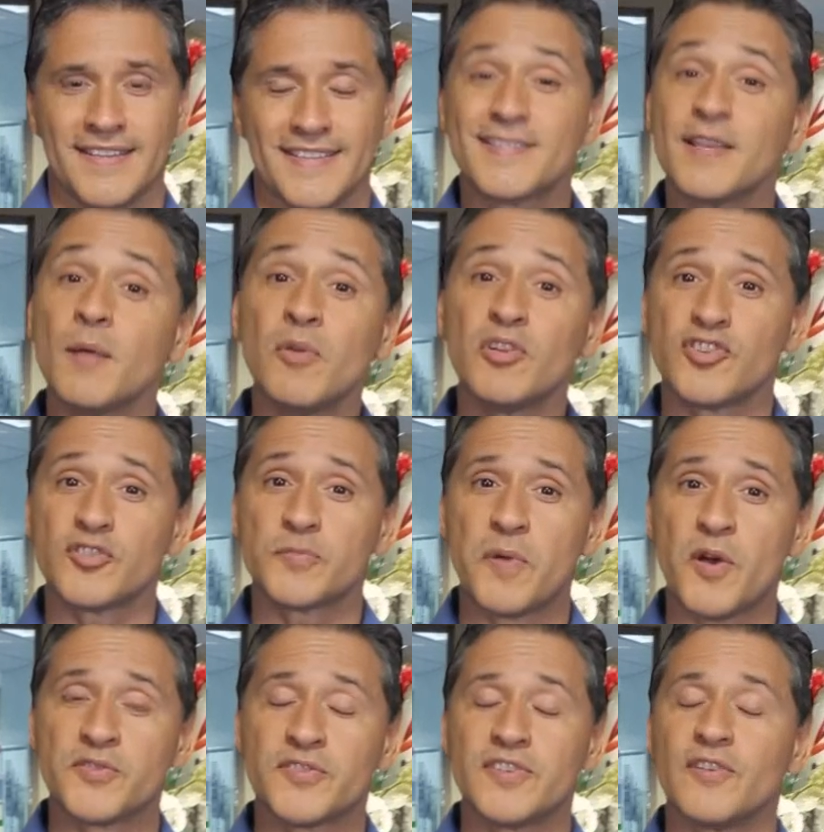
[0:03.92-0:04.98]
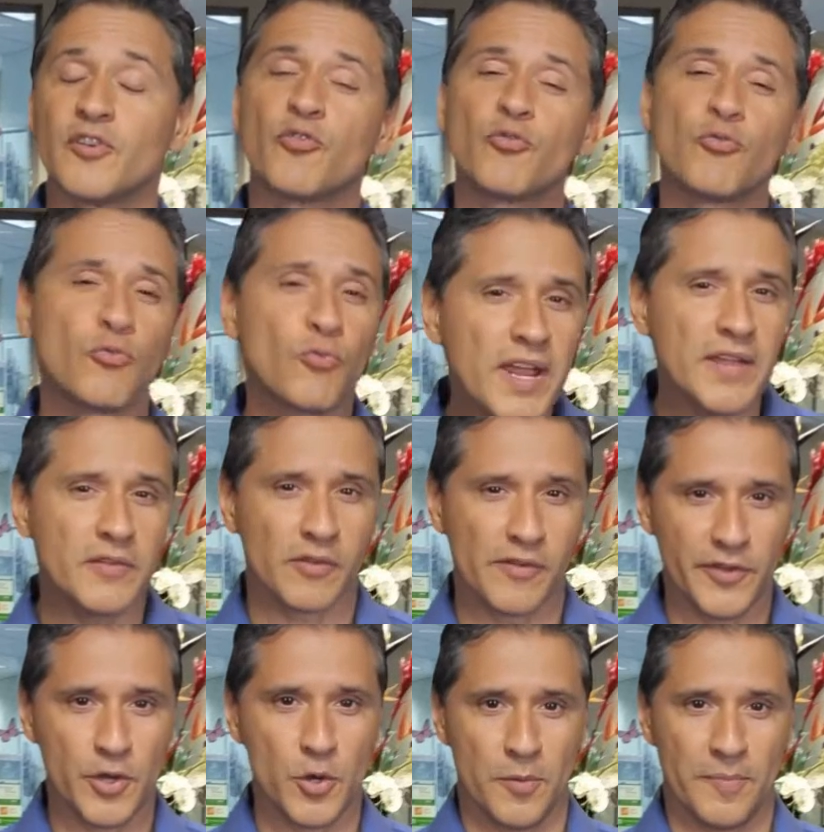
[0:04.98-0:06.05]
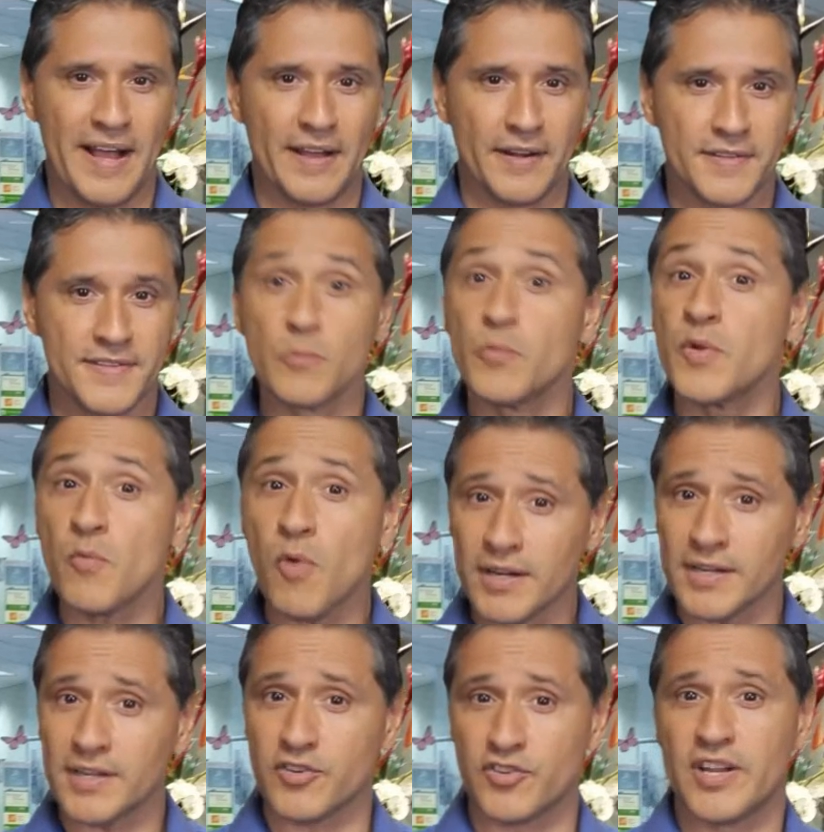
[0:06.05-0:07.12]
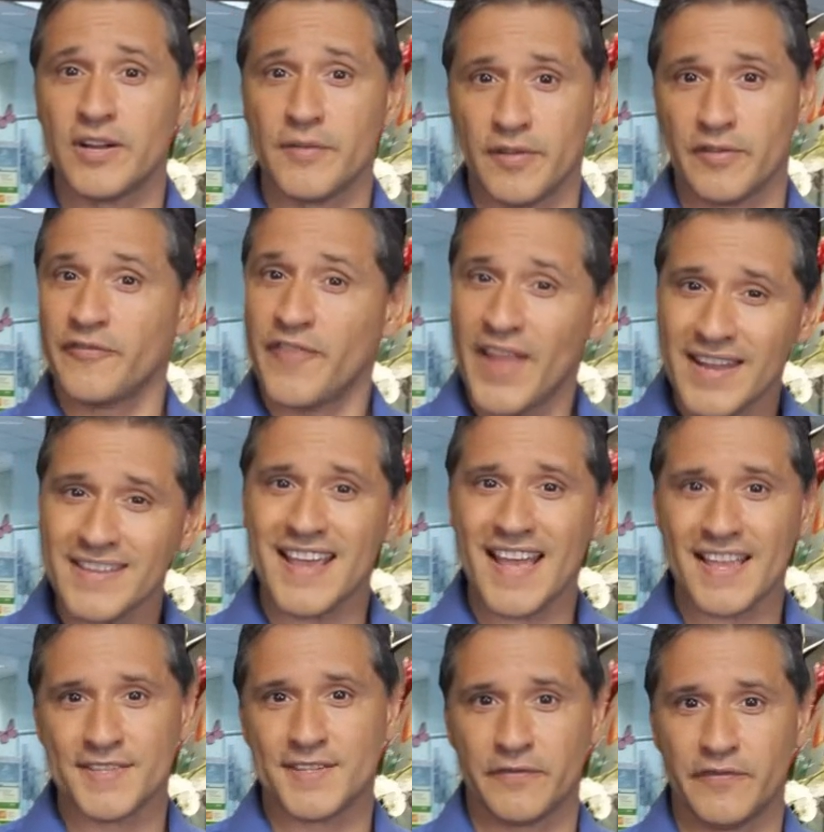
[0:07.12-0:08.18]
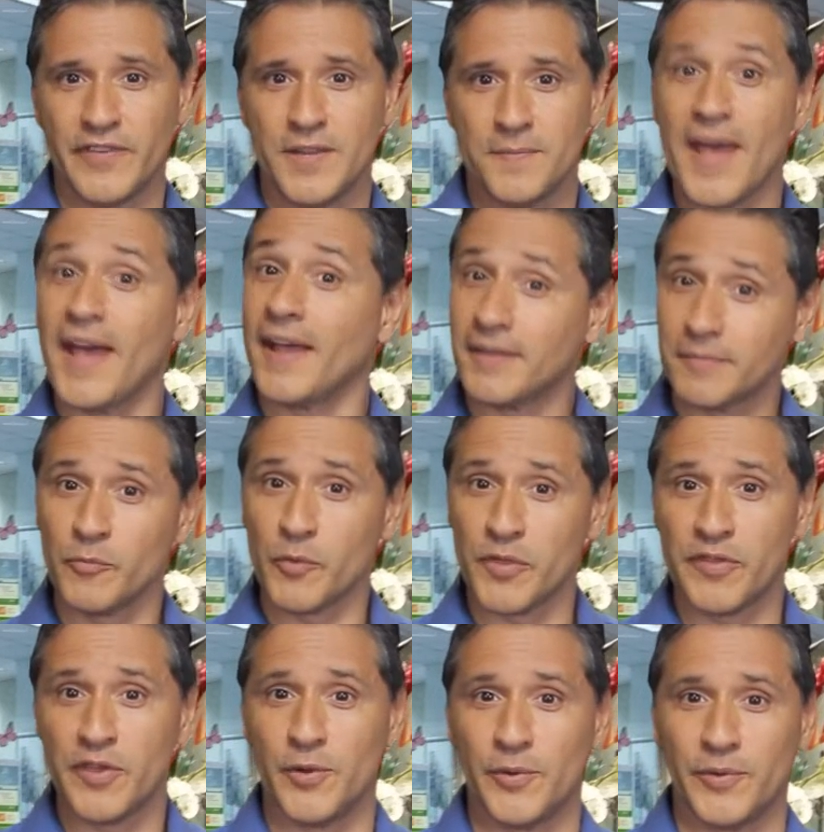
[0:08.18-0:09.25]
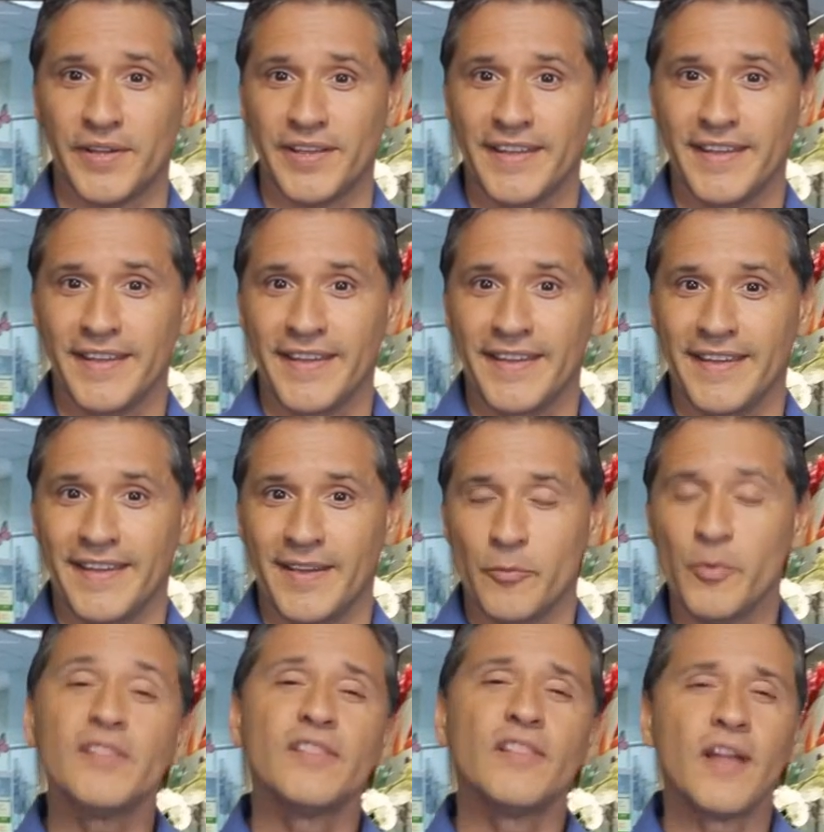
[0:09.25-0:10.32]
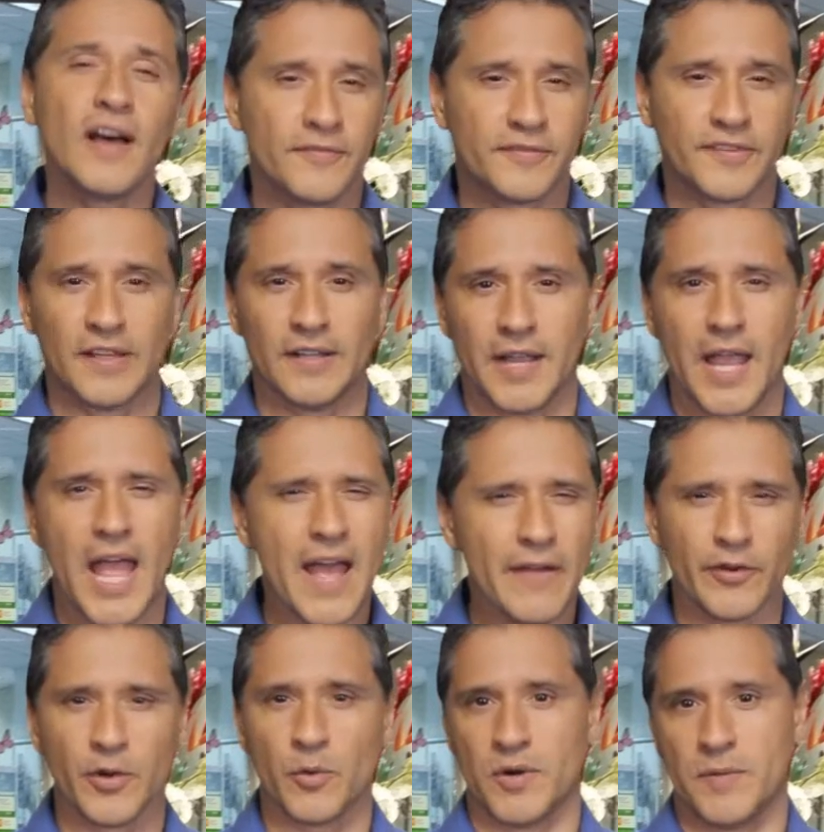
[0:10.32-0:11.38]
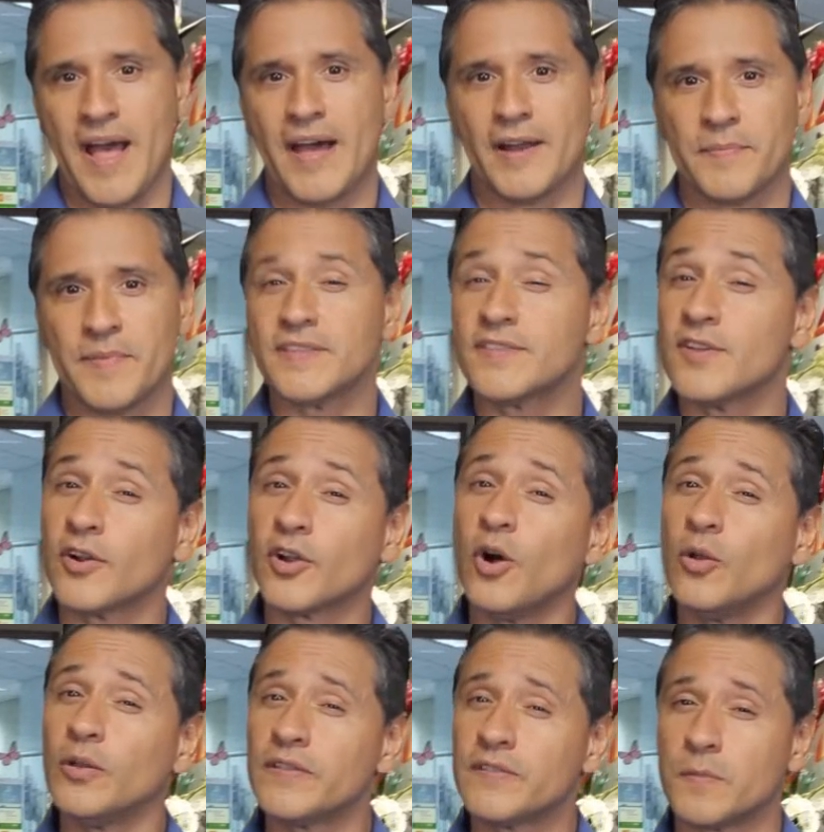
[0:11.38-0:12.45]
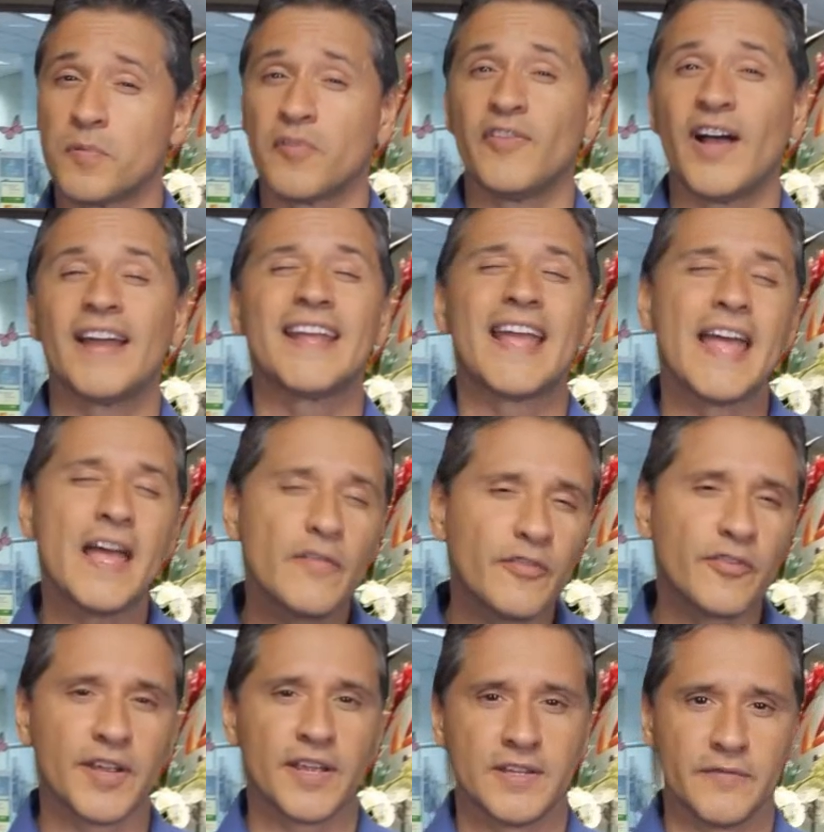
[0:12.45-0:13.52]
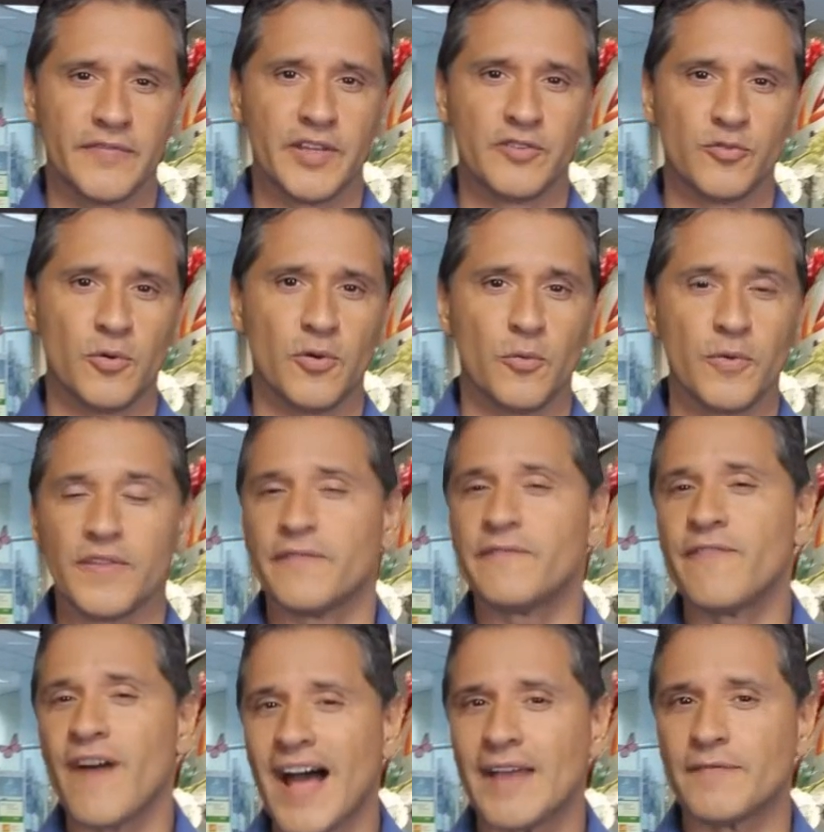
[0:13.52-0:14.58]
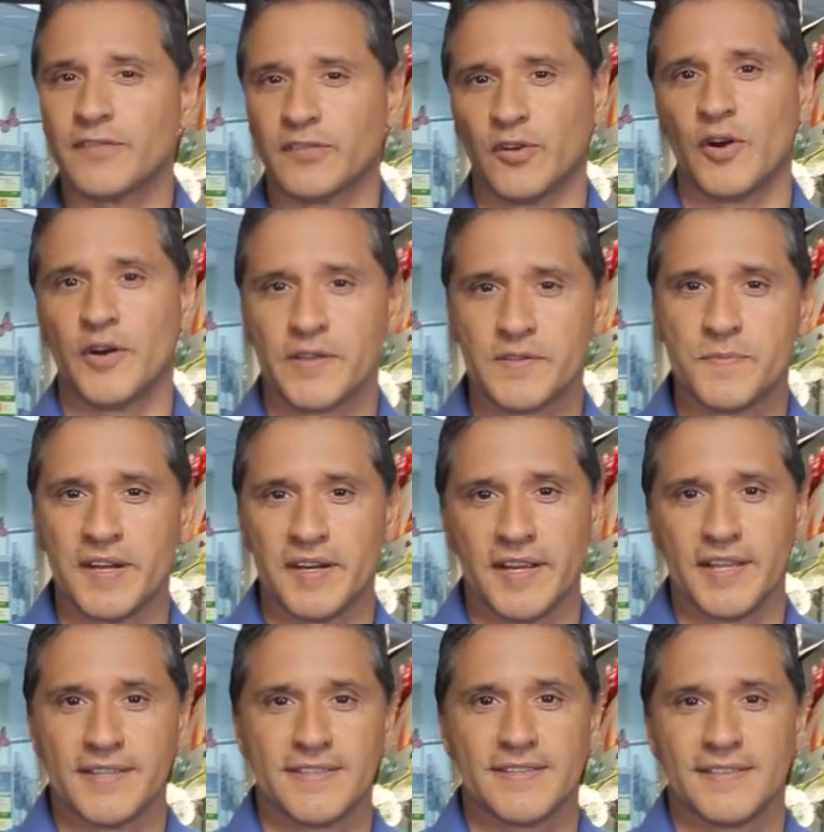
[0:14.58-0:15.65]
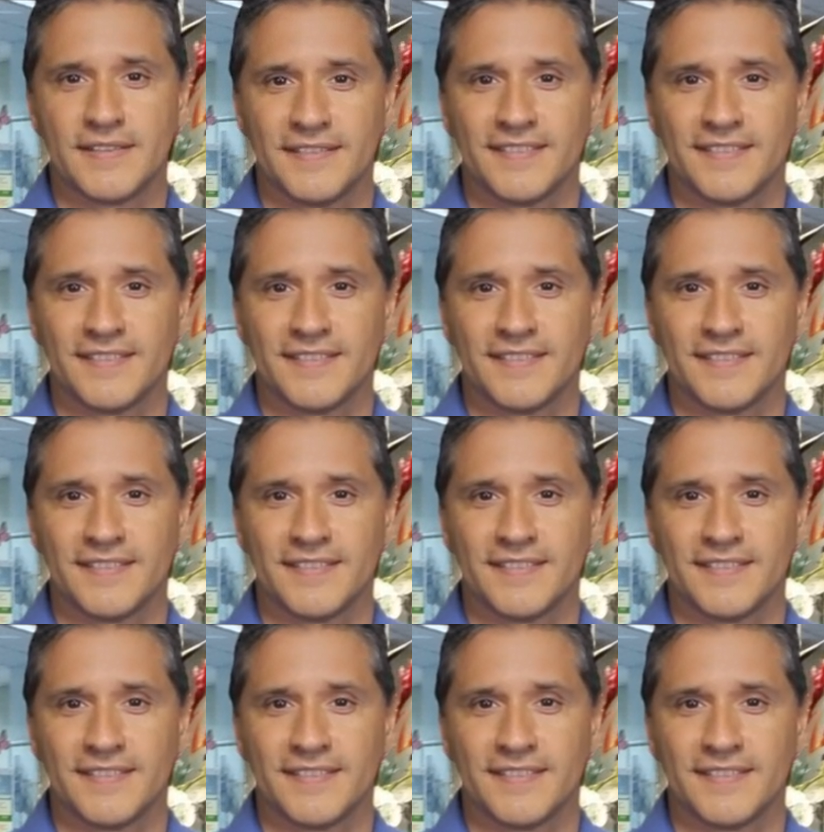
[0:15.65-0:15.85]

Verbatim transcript: Someone just posted a great review about us, and we wanted to share their fantastic feedback with you. We love telling everyone about it because our goal is to provide every individual with a five star experience.